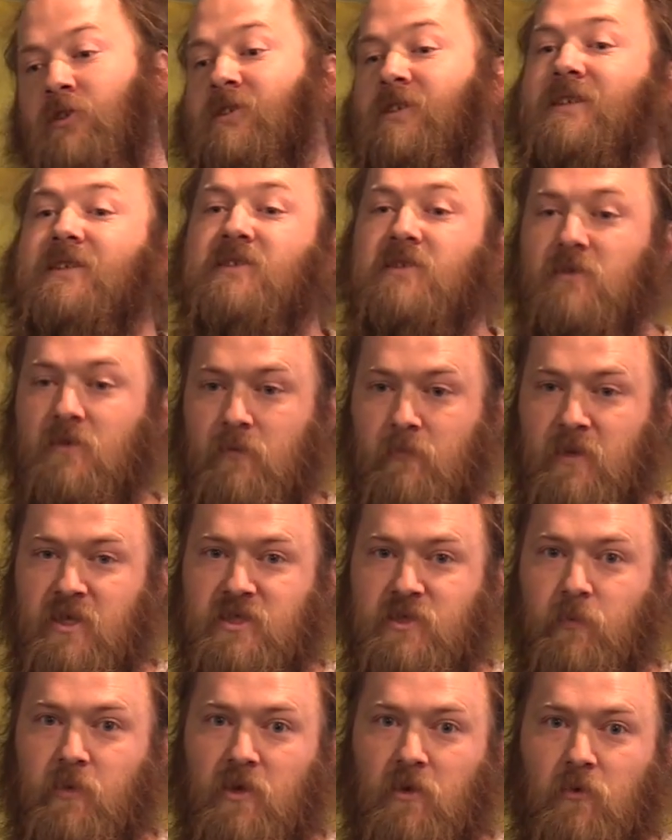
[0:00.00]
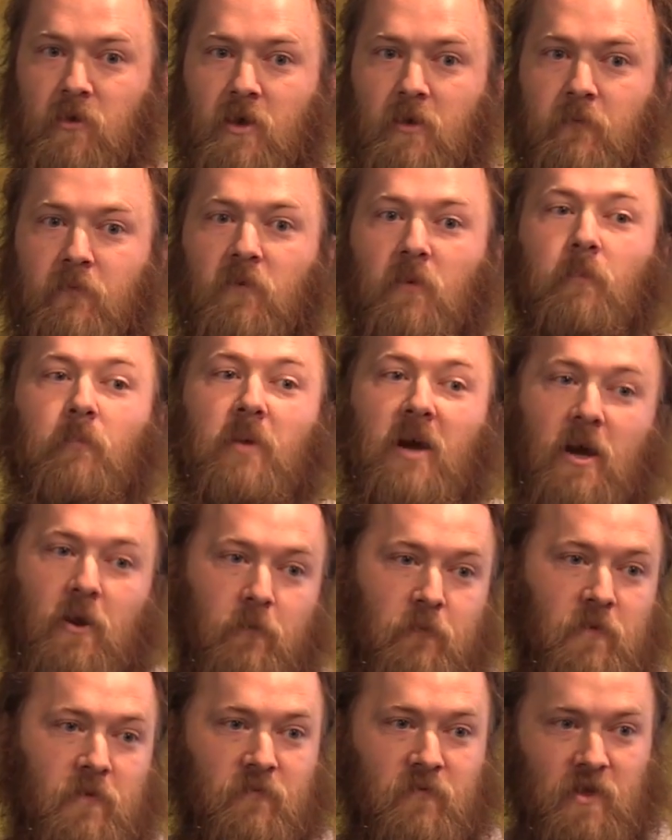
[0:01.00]
system has been around for
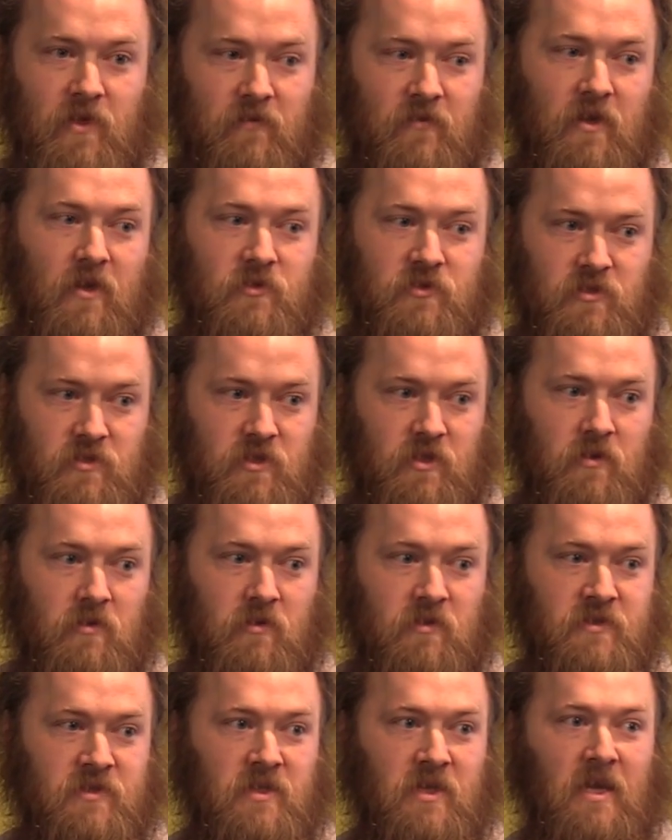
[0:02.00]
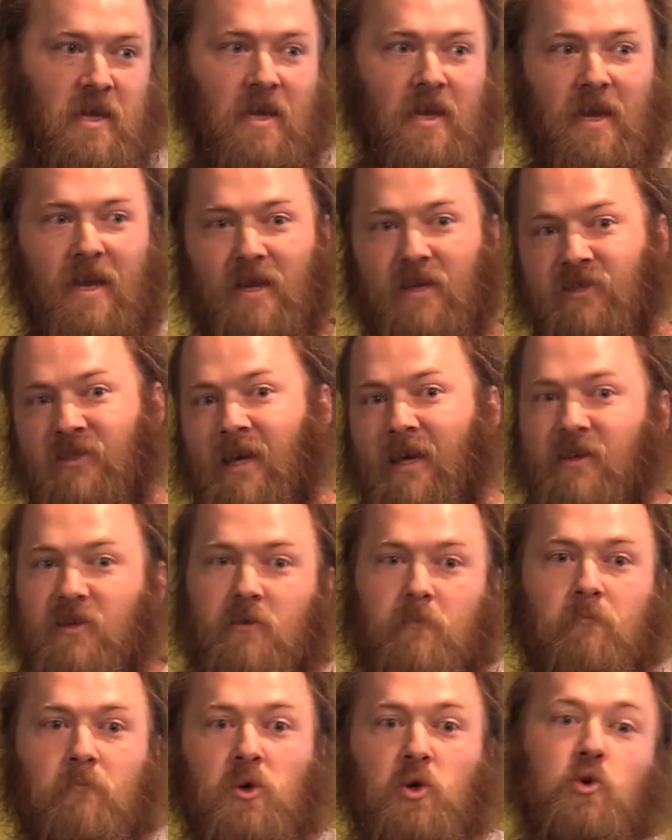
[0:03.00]
about fifteen thousand years and has had
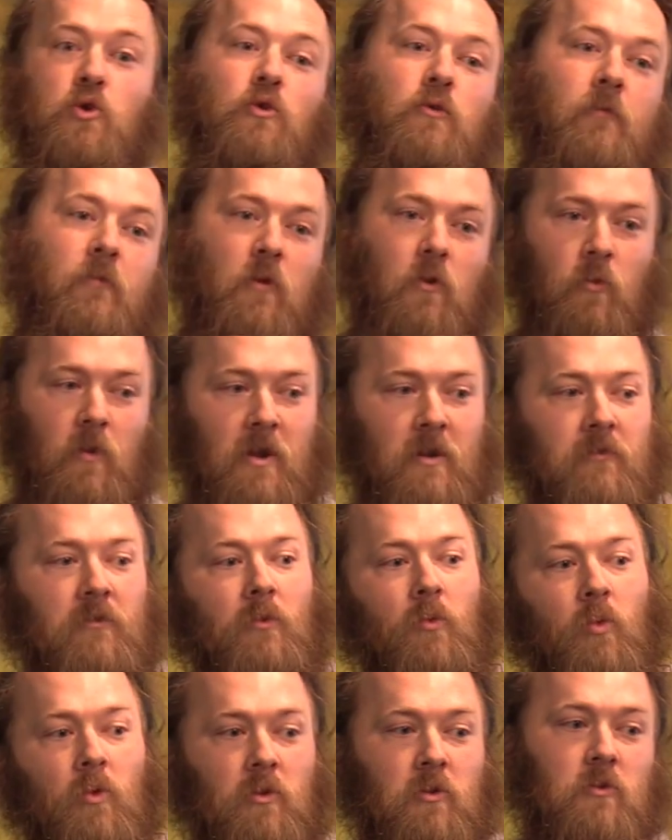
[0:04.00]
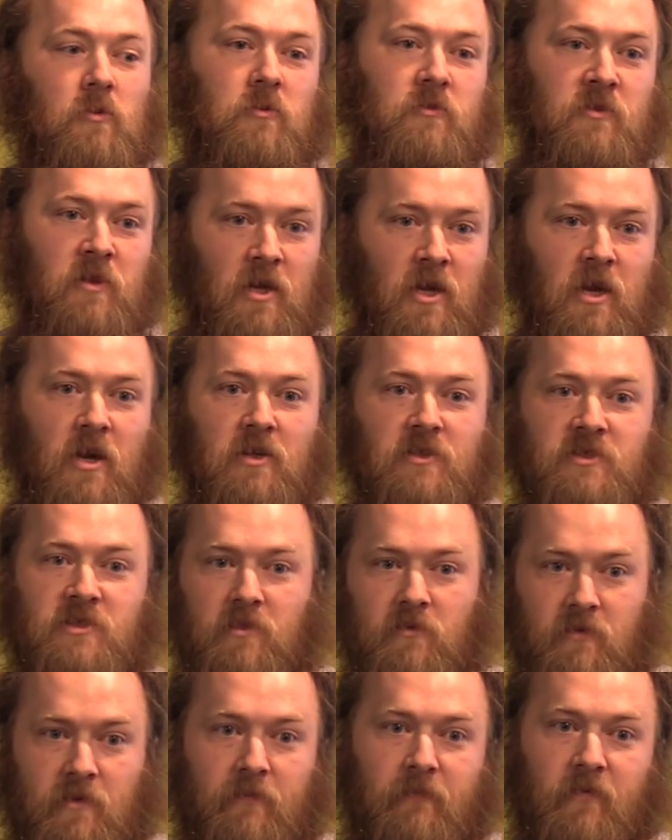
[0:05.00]
to move around the world to
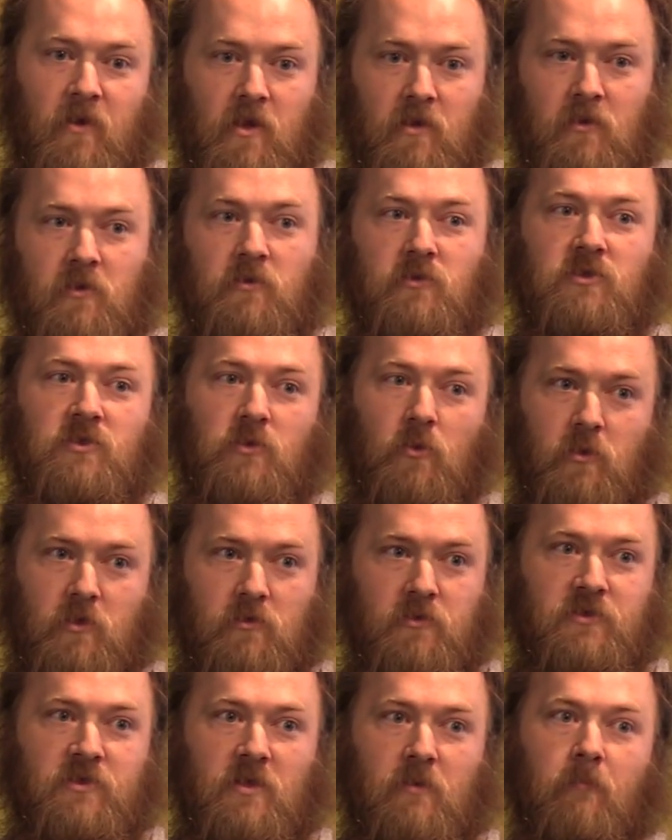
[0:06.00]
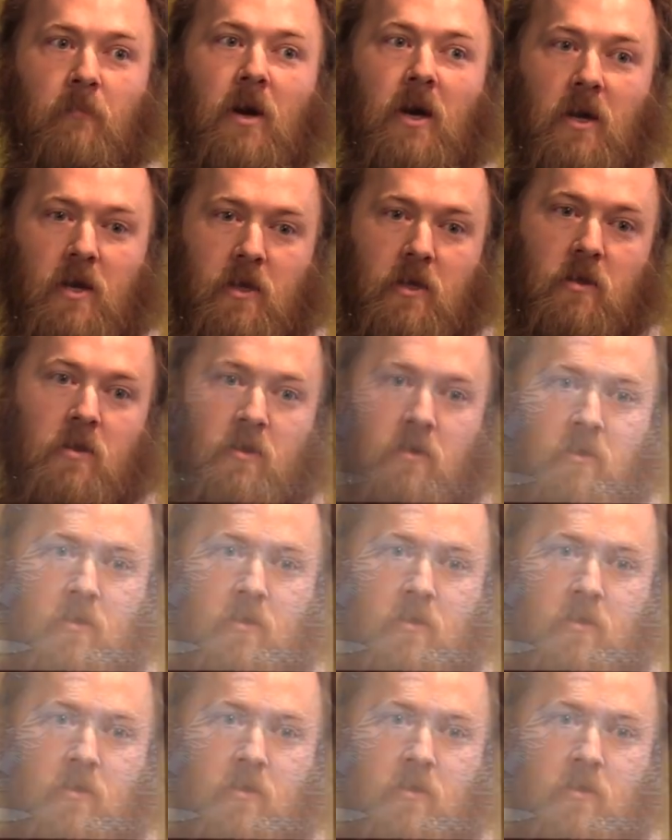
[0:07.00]
constantly find new soils to mine.